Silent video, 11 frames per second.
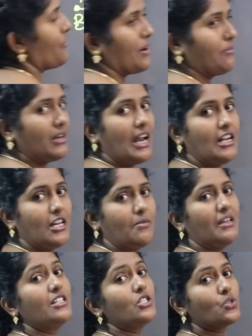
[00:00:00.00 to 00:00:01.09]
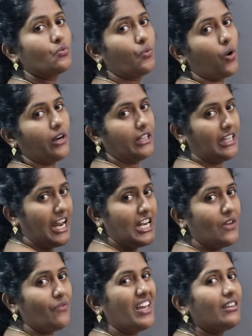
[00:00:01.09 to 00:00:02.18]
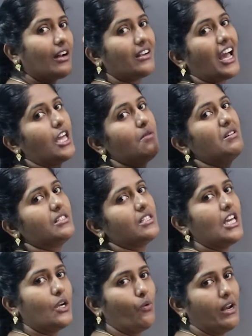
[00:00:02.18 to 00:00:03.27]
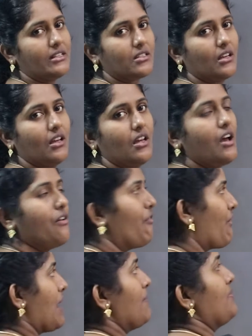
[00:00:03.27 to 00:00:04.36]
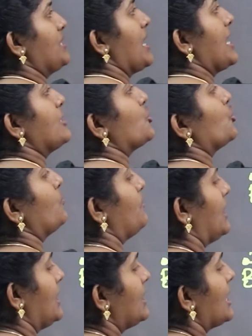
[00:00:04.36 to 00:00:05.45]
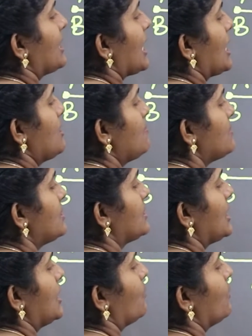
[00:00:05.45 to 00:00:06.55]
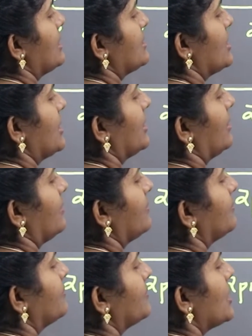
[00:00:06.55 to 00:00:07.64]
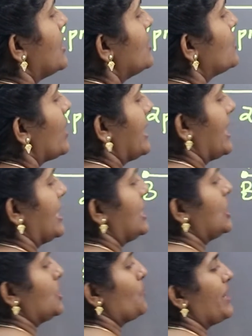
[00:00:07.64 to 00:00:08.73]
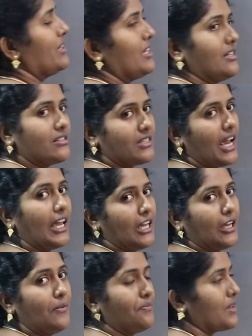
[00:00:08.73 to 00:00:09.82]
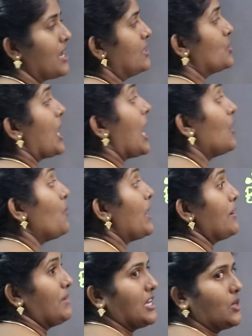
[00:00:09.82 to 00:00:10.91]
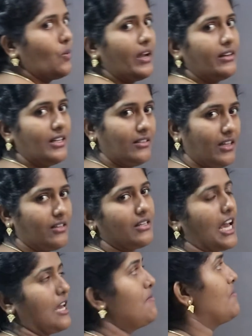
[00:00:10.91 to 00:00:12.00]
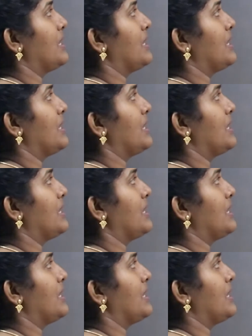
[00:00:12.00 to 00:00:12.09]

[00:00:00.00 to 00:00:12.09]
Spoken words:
from Delhi means what? Anyway, the time is equivalent. From A to B, the time is equivalent here. So, I can equate the time. So, how I am equating the time